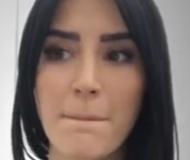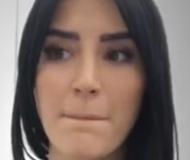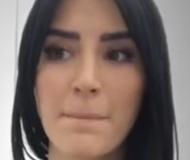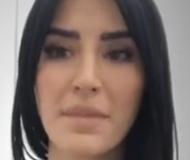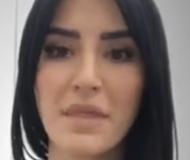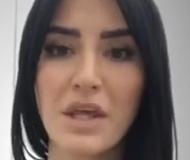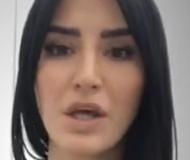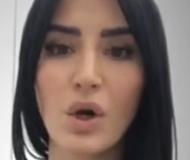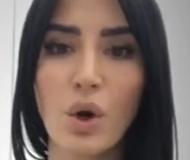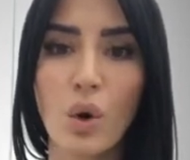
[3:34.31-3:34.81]

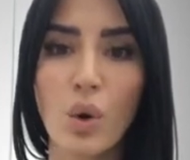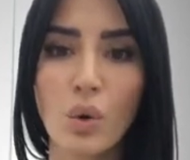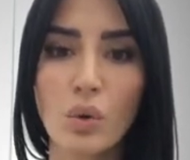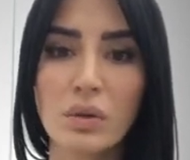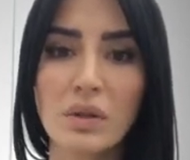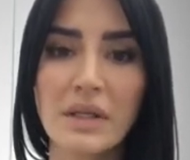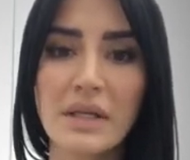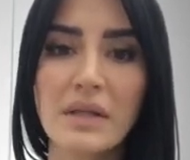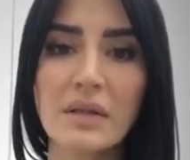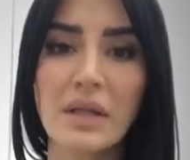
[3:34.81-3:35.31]
the
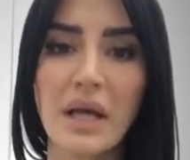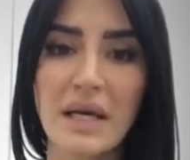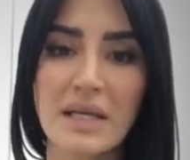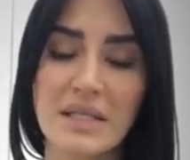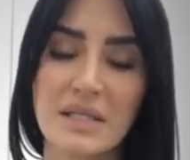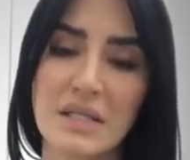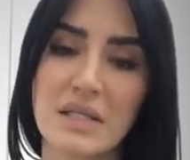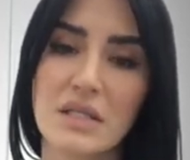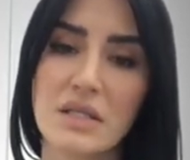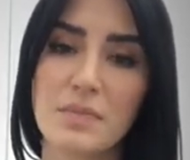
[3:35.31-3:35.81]
only
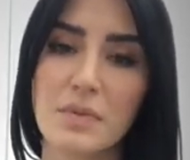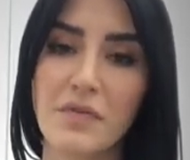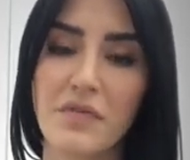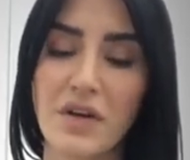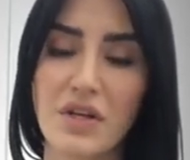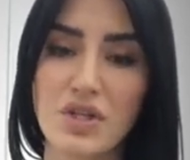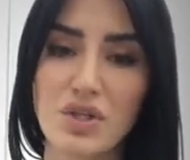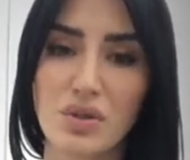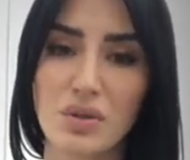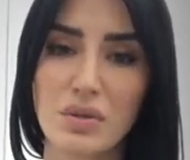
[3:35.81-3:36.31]
licensed
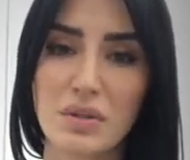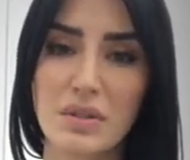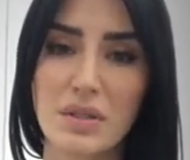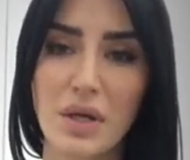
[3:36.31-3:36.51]
professionals